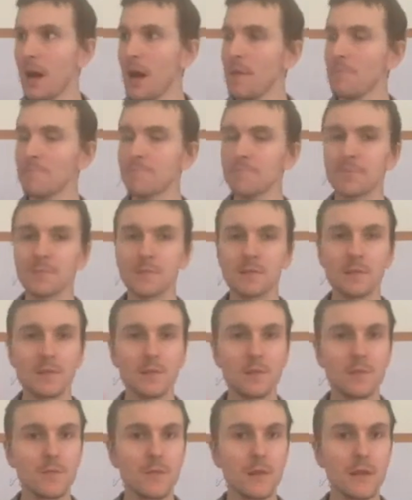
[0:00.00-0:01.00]

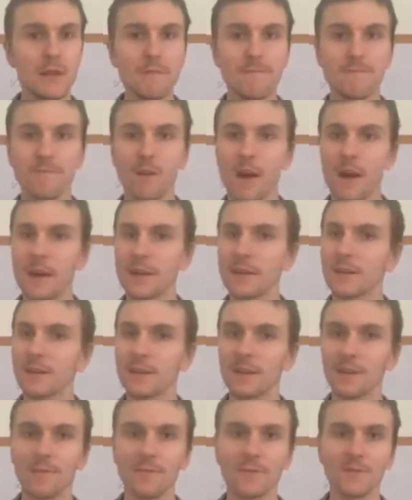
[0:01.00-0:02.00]
Absolutely fine and
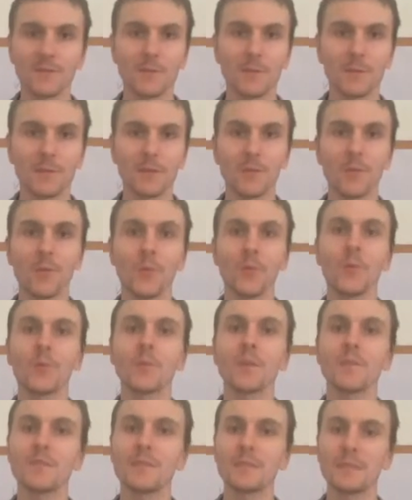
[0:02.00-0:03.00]
comfortable in
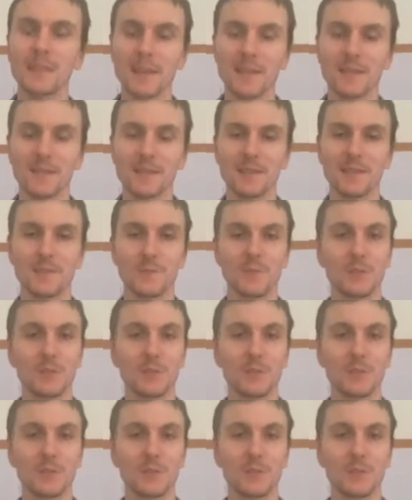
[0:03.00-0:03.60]
all of the tenses.